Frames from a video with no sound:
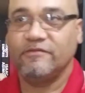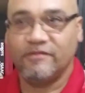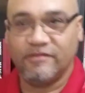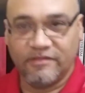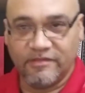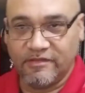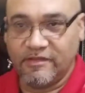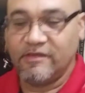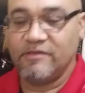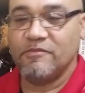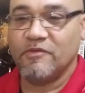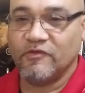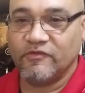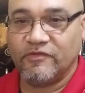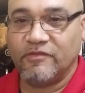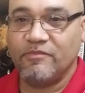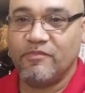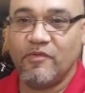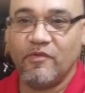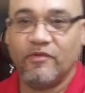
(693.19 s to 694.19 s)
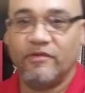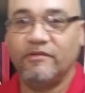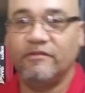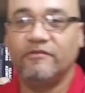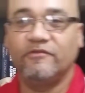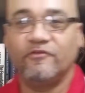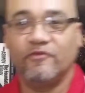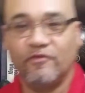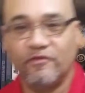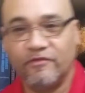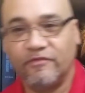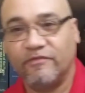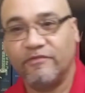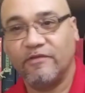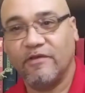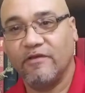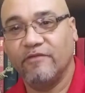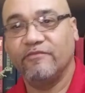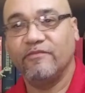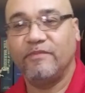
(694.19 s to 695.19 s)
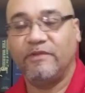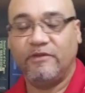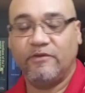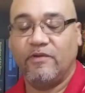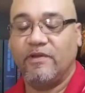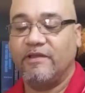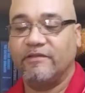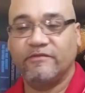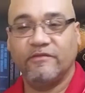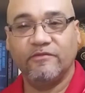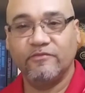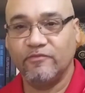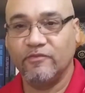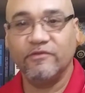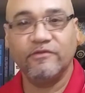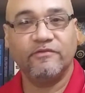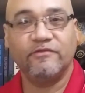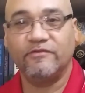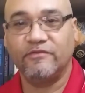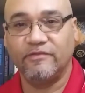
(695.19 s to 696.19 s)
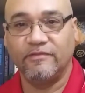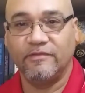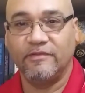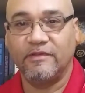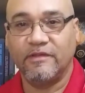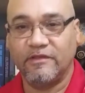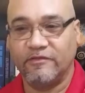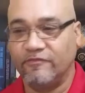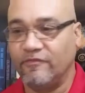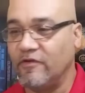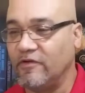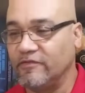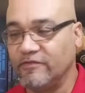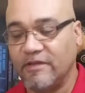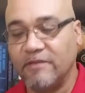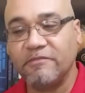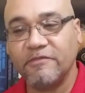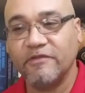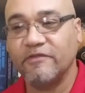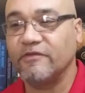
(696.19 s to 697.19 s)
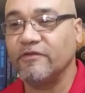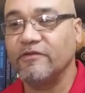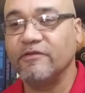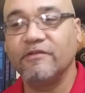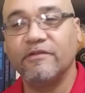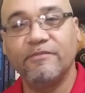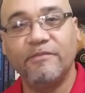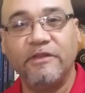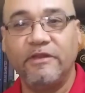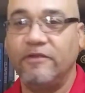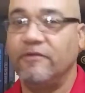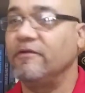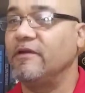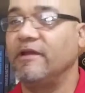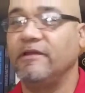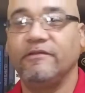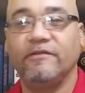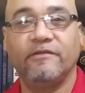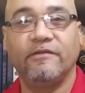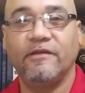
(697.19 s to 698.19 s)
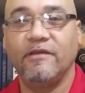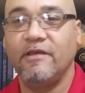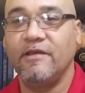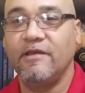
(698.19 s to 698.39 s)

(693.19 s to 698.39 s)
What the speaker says: The most important source of amino acids was, as far as I'm concerned, the meteorites.